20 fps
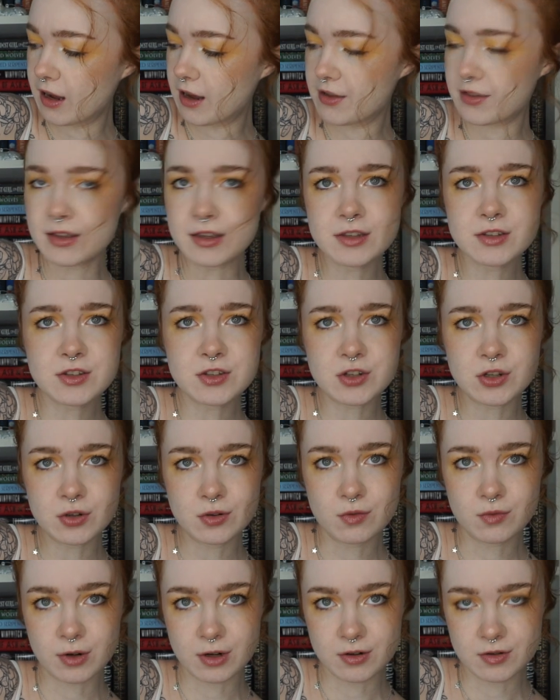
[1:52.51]
these
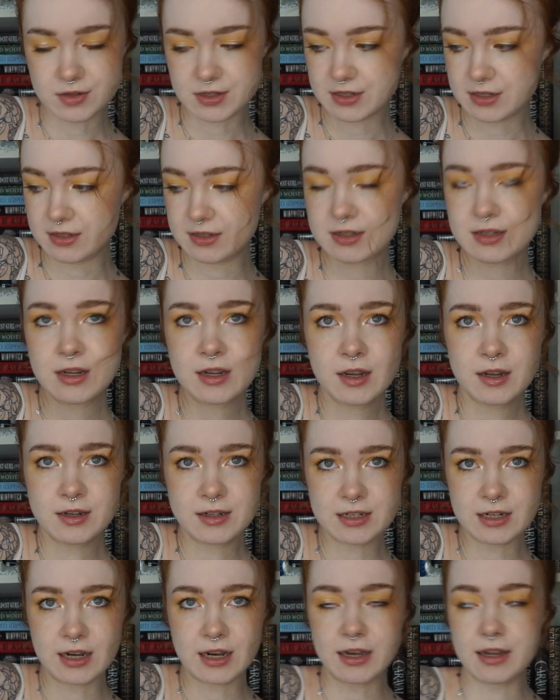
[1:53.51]
two roses,
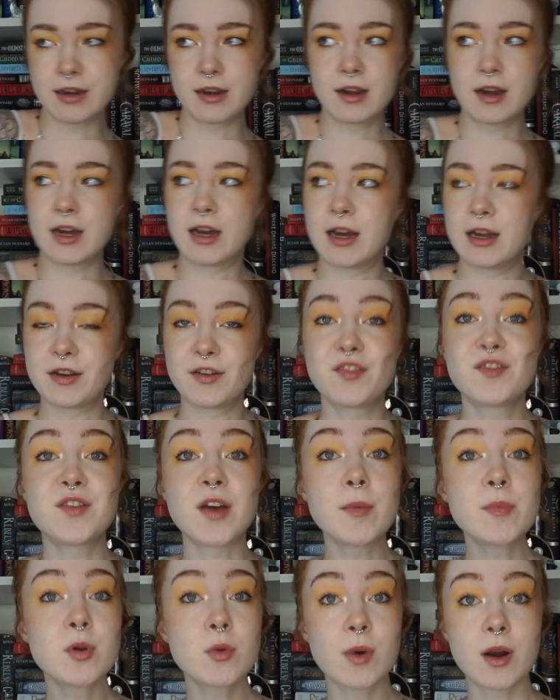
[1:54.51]
done in
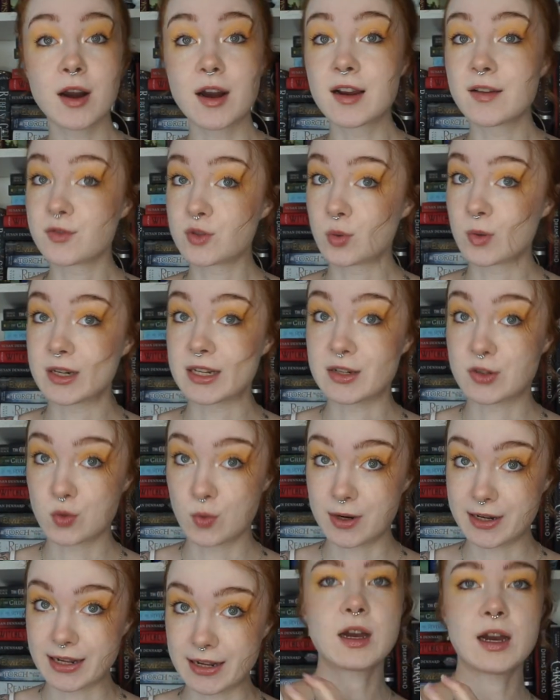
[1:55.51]
February of
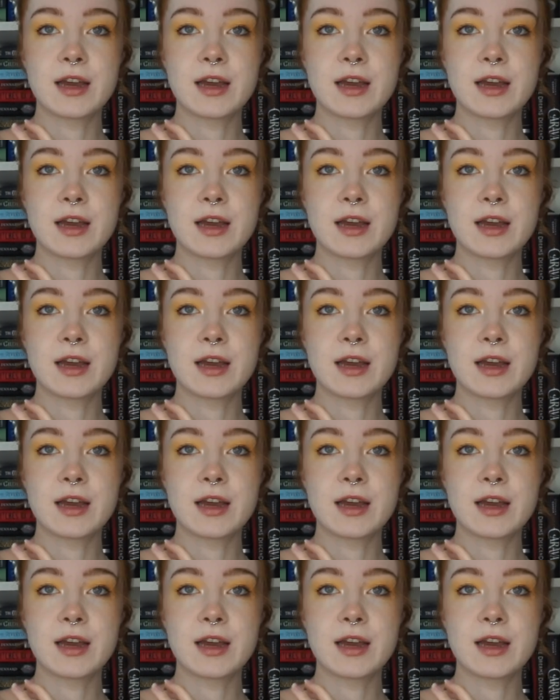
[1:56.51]
2020.